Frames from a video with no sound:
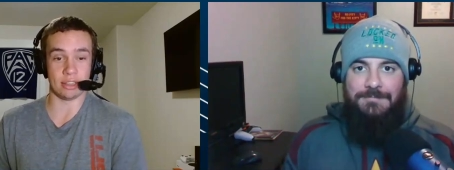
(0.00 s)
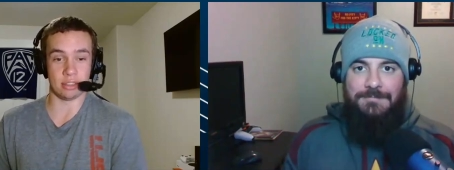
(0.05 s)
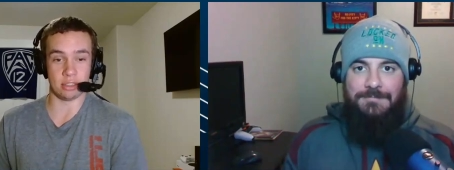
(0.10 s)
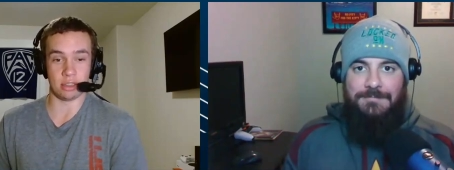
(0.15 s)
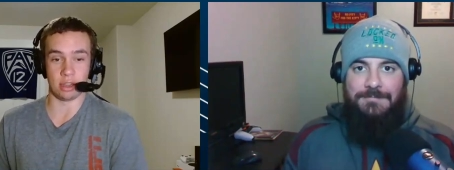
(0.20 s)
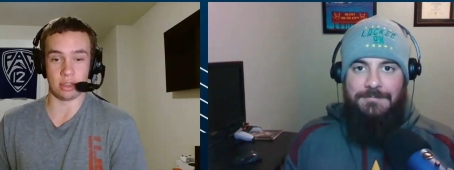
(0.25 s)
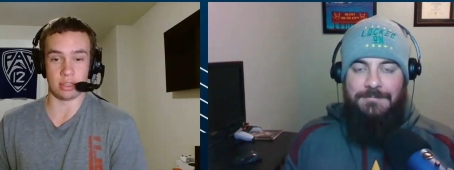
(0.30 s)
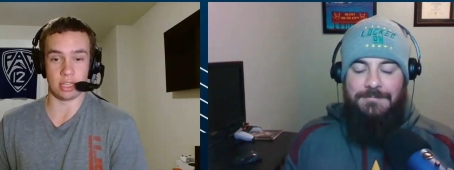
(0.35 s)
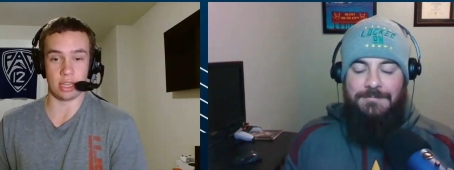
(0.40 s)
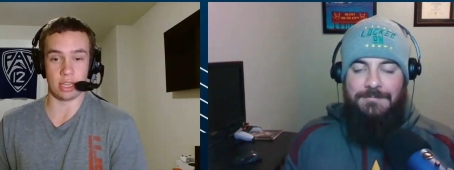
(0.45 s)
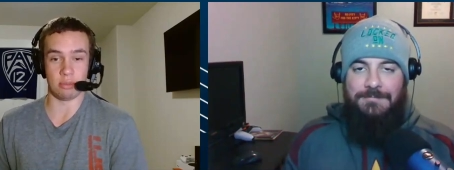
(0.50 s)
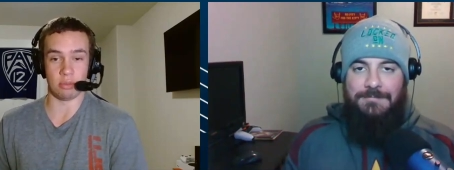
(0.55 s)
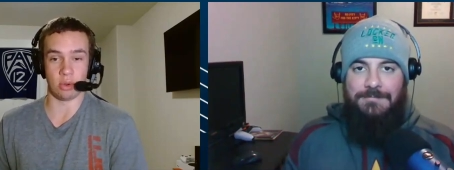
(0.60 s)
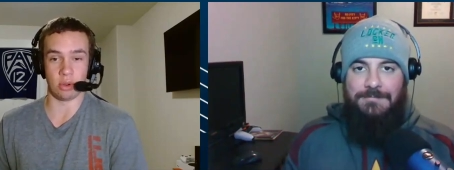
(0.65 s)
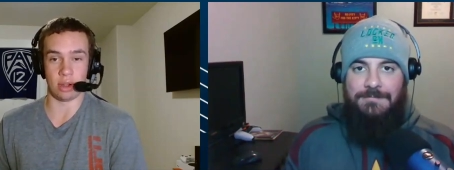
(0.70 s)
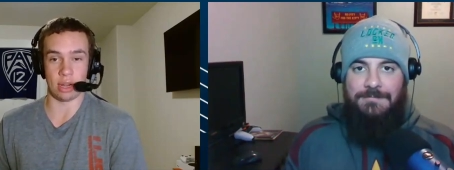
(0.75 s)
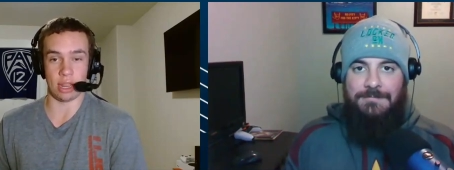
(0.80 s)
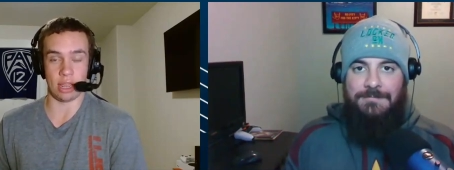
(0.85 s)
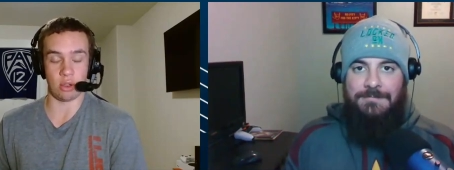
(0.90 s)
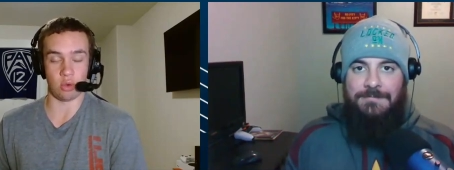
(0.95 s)
Speaker 1: and Dante
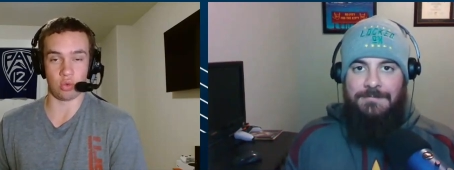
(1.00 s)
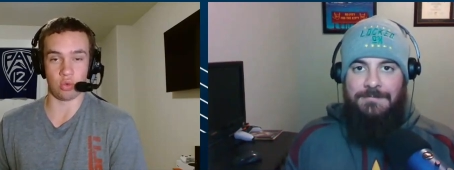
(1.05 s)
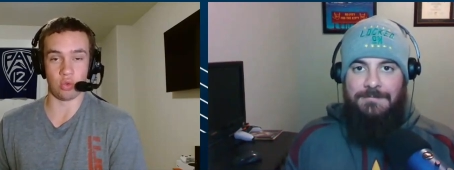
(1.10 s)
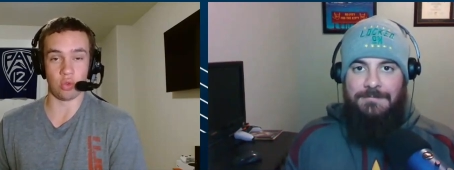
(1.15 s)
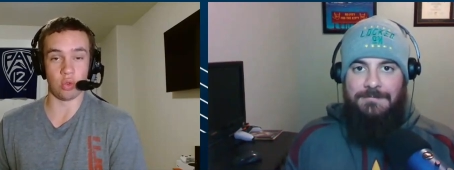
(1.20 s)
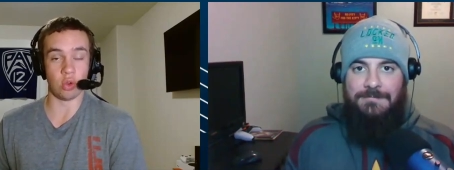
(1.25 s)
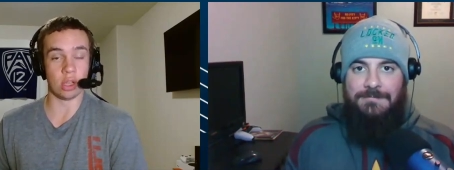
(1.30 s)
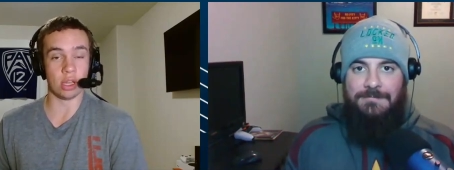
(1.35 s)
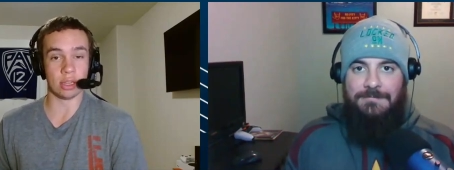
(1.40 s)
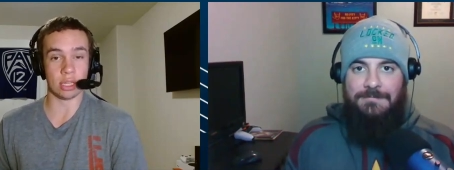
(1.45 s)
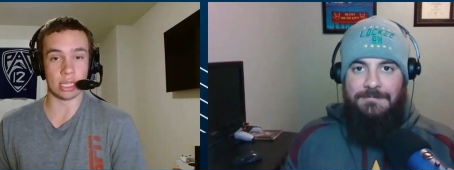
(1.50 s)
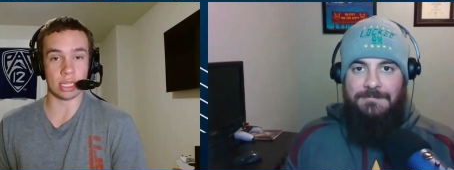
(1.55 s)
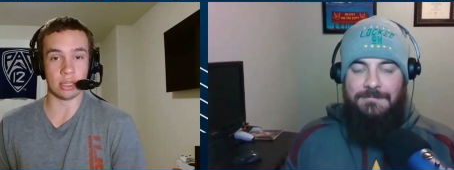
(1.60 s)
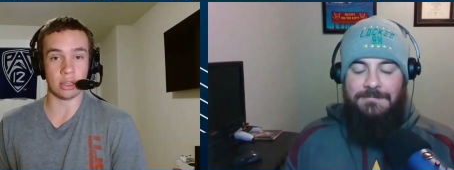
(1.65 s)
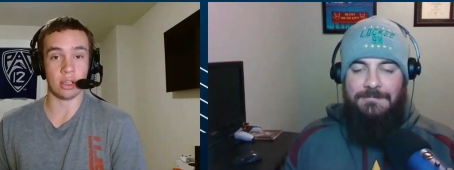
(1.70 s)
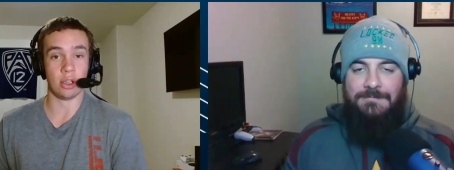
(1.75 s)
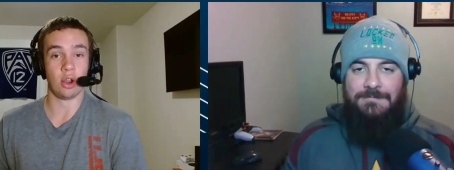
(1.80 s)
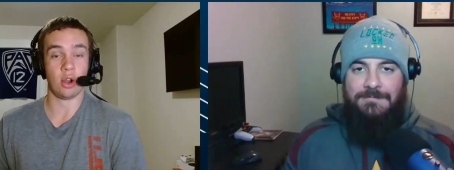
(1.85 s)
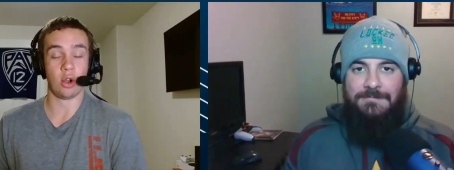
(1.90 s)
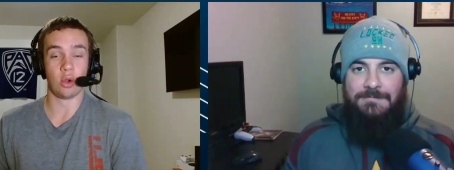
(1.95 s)
Moore. A
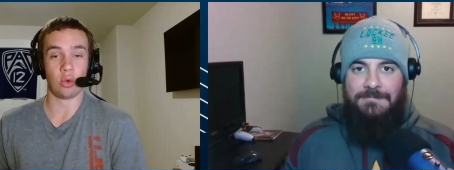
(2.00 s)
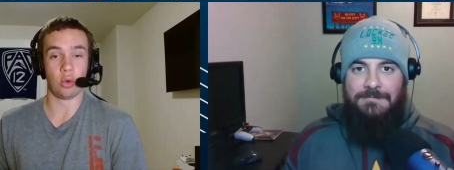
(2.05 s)
really